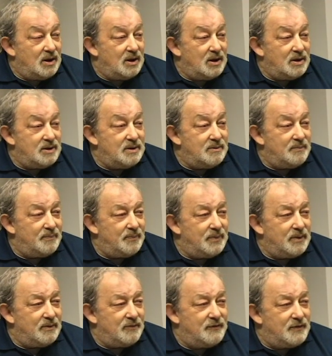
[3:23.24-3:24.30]
and
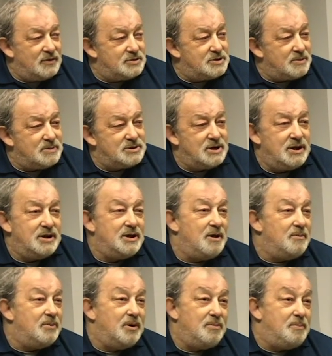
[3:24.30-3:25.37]
first time I've seen a
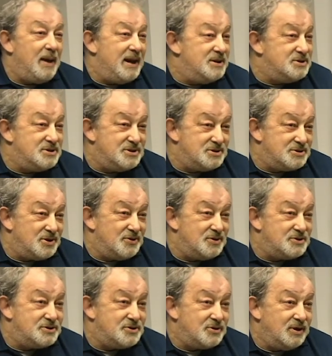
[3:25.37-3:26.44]
number of pensioners on
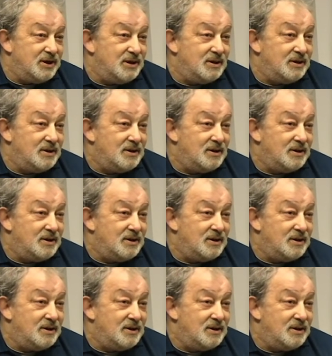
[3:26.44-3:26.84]
the street.